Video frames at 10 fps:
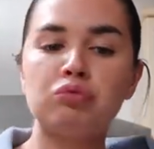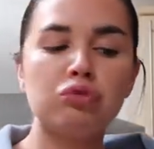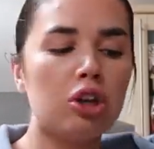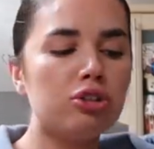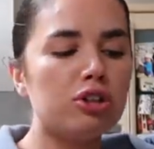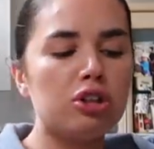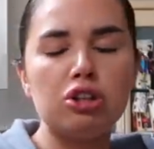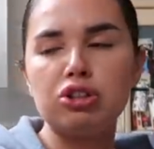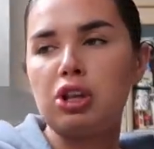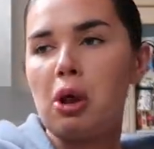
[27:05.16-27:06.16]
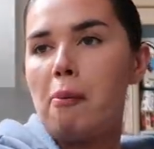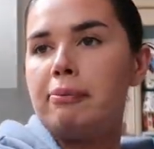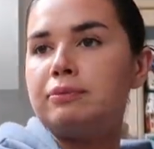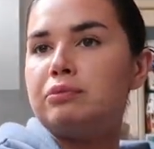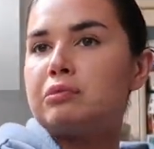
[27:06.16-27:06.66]
So it's just us two.
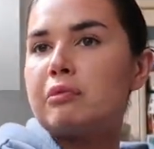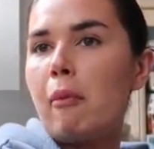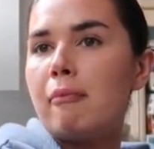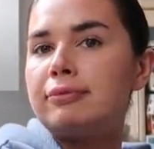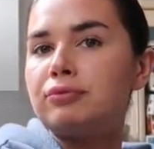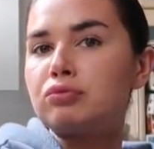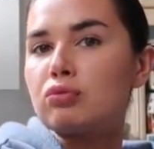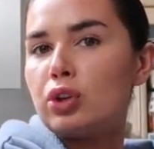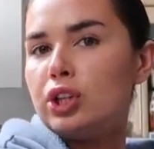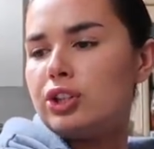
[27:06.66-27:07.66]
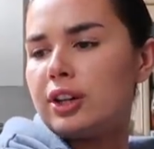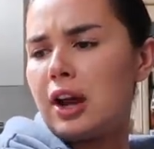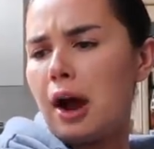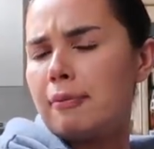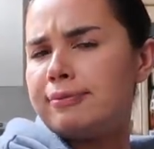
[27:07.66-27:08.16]
What are you doing
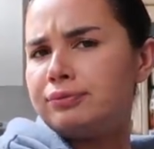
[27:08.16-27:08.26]
now?